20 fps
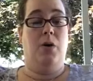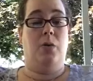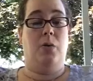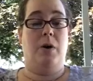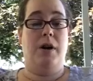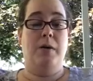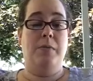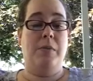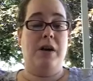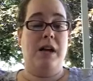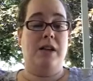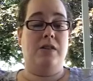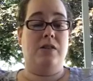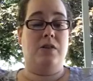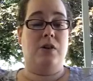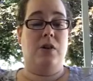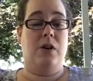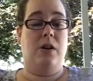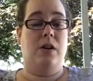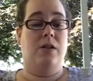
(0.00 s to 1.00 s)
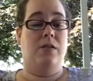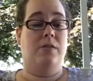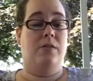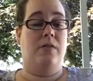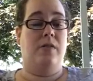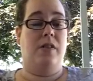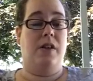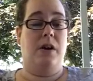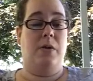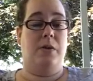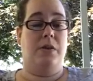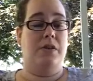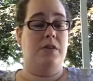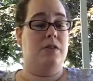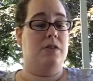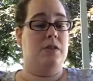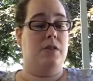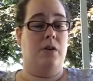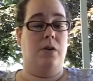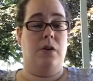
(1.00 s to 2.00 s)
Ringmaster, that one is
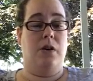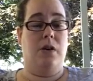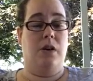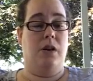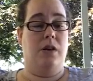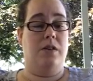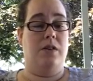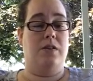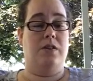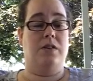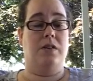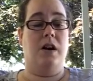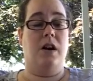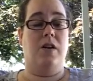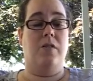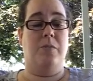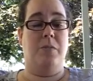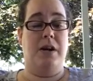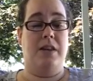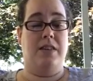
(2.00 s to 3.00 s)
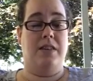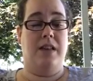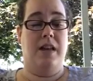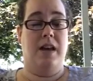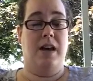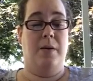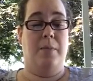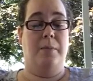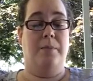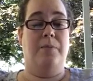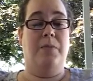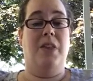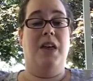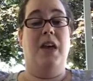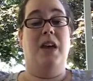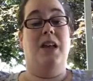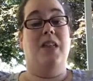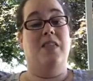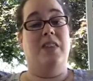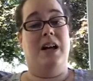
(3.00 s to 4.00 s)
so good. Star of Bethlehem,
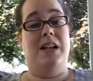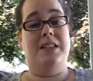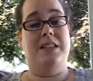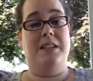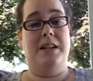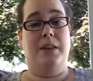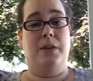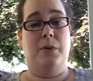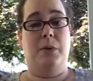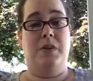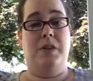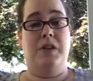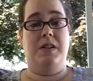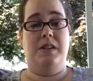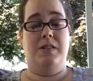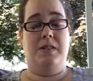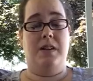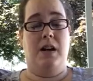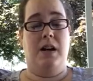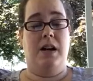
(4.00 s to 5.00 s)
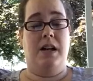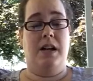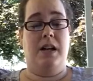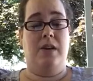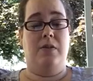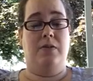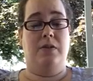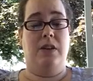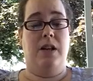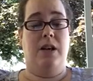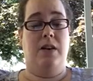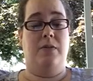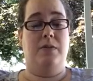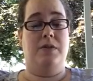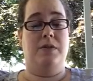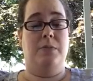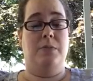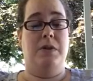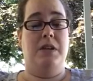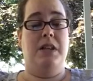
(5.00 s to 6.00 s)
that's another that does not get enough love.
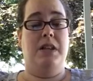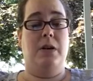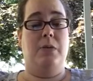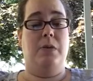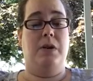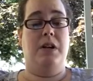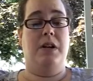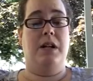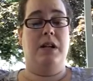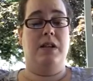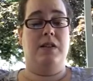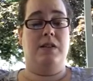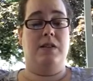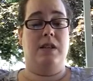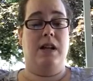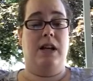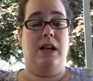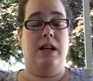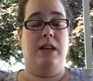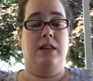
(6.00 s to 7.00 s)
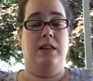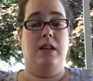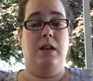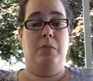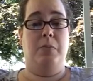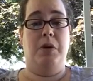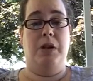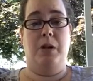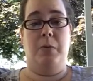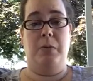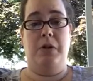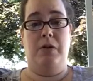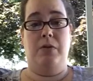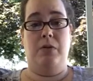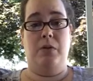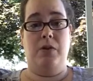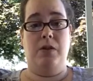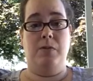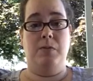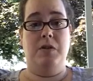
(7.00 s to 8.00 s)
To me, that one is like the epitome
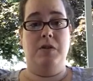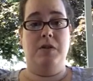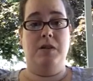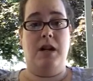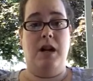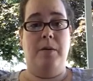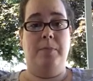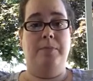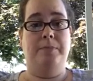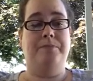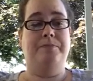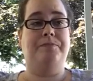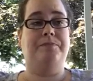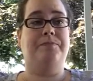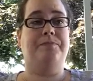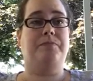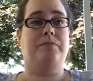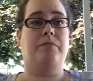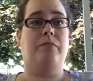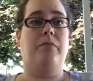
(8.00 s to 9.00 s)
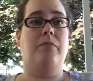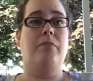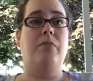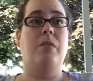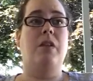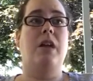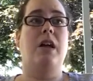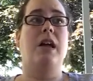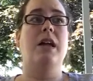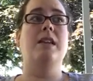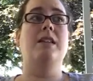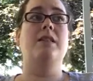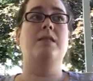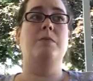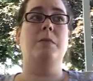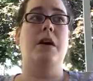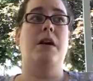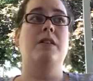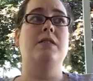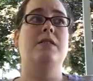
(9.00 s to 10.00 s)
of Christmas time. It
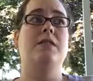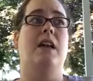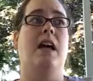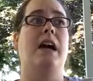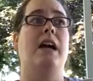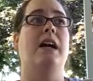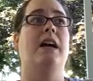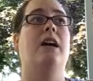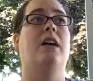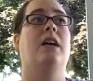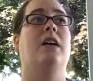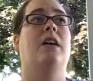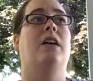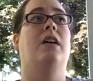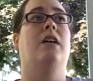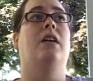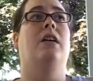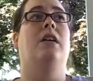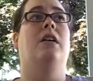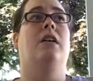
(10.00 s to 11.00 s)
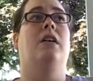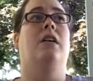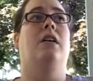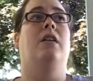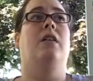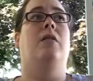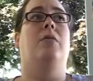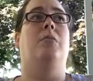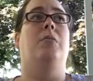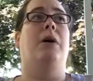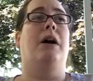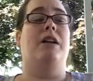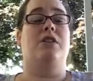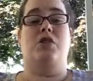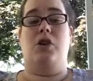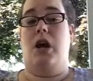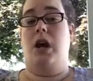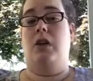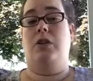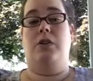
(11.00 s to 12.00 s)
smells like my
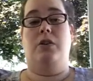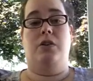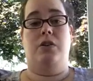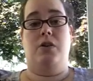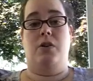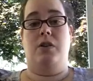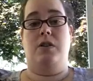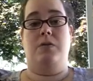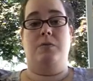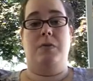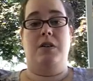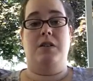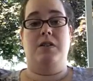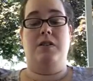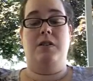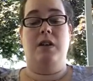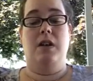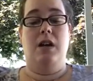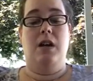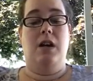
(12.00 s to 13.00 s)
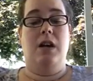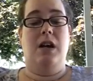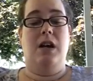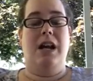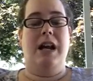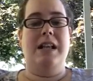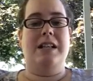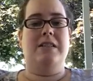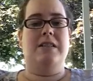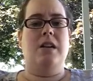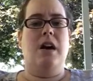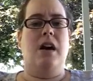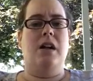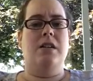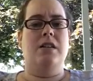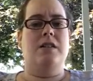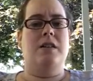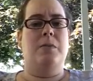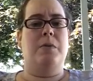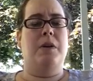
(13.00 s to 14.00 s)
childhood Christmas. It's
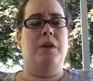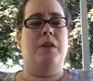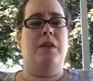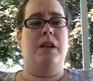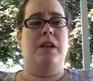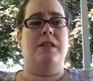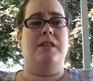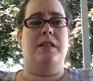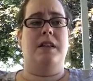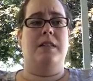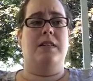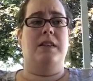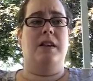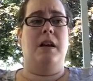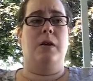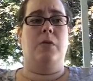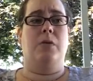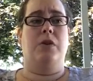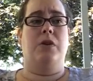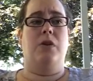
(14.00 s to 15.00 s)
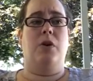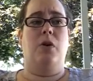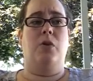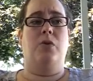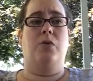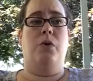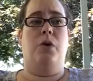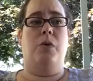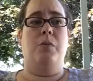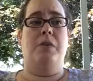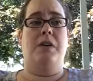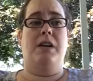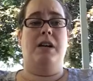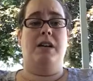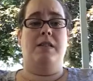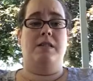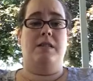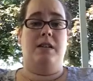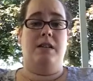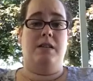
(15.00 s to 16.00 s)
not typically a scent that I would go for
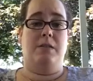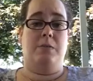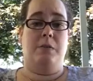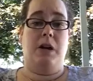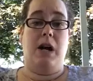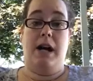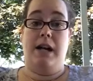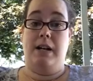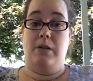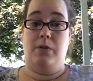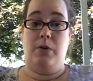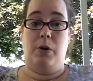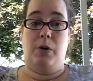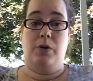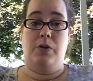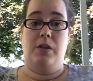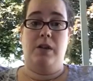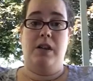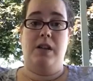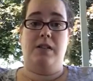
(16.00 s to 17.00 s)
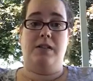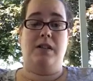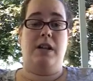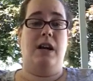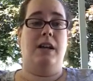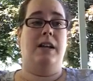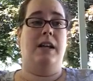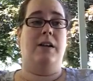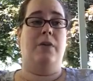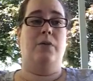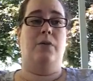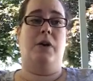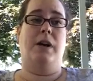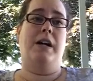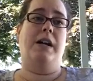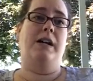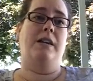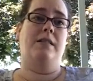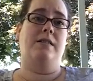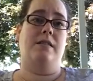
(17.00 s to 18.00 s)
because it is kind of earthy. It's got like
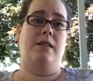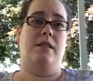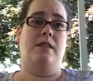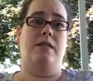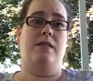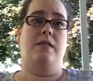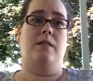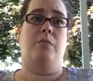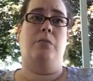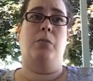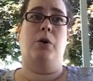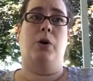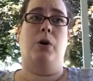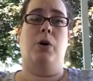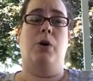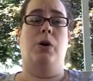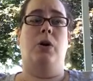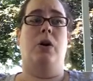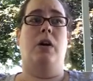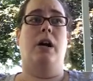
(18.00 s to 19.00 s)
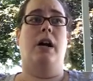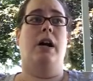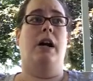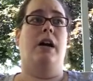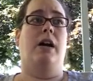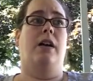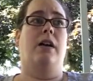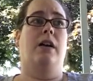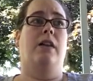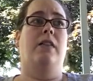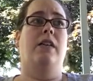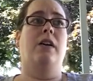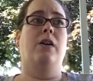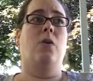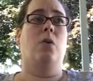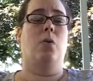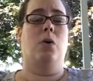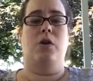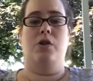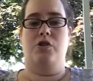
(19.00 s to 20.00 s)
frankincense and myrrh and I
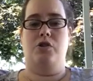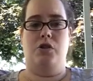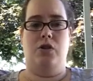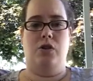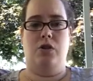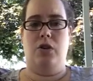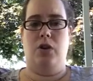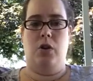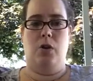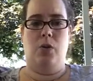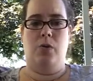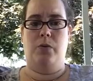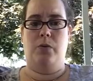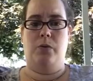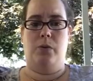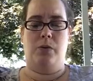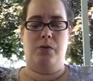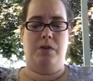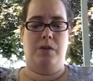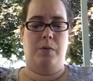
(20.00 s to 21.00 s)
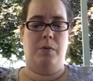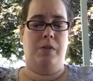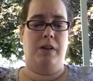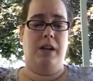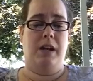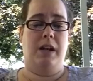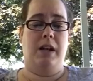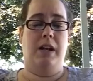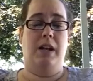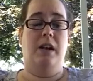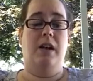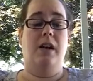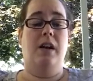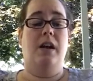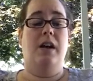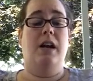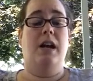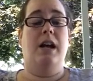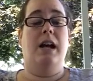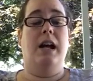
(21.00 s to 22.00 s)
think orange and clove or something in it.
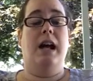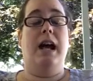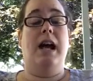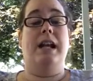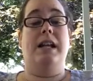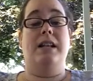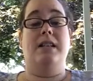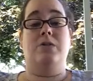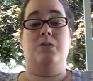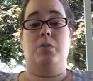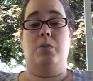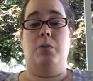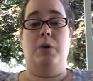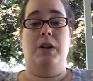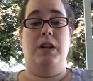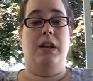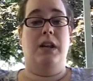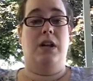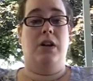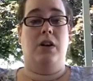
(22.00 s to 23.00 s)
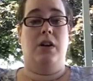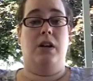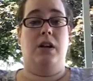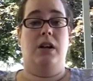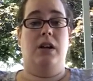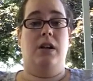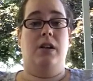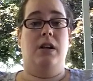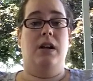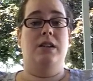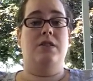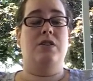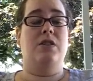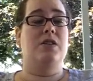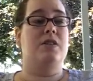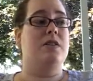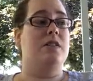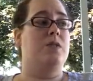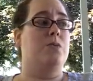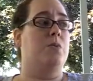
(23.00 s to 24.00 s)
And it's really good. It's
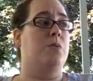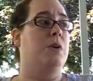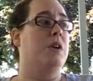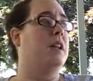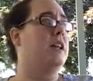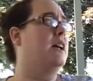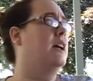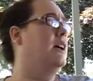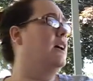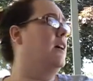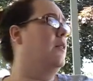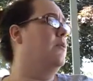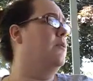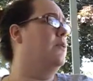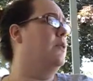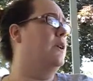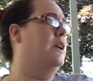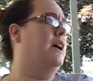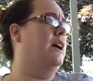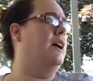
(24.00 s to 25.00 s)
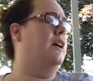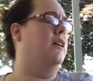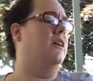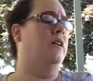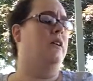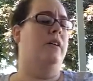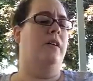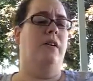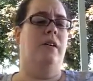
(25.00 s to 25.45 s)
just this really comforting,